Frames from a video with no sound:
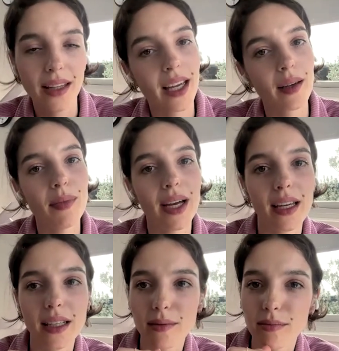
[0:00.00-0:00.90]
Like
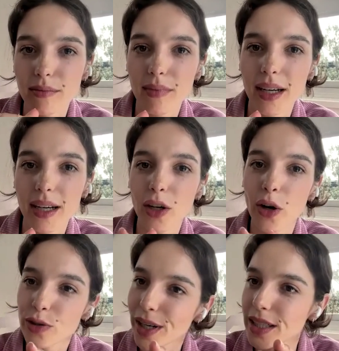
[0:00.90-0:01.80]
my
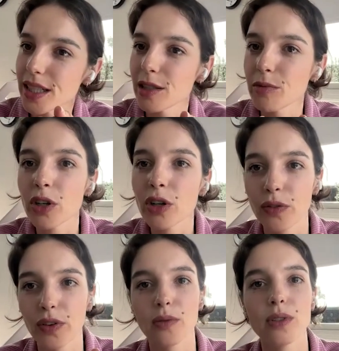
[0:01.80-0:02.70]
co-director,
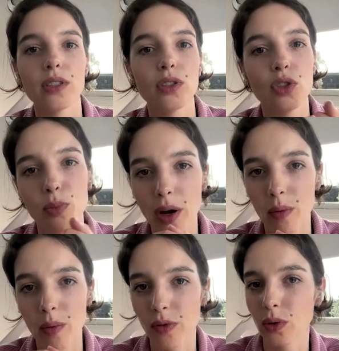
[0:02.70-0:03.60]
cinematographer was super
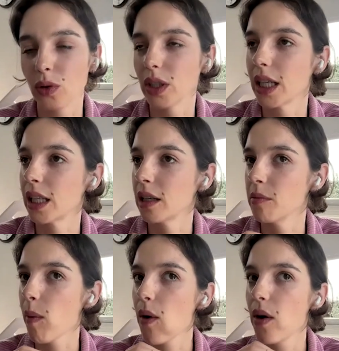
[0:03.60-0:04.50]
helpful.
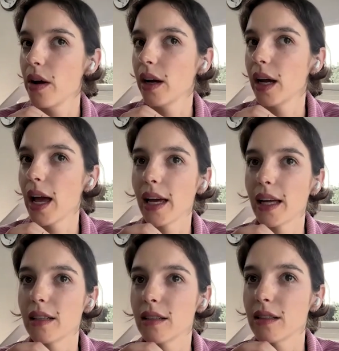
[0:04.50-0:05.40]

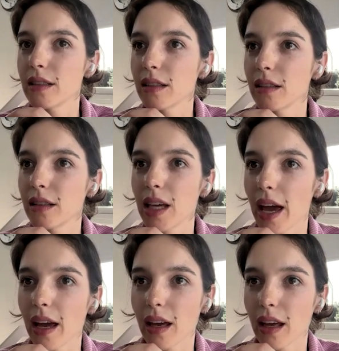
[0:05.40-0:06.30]
And yeah,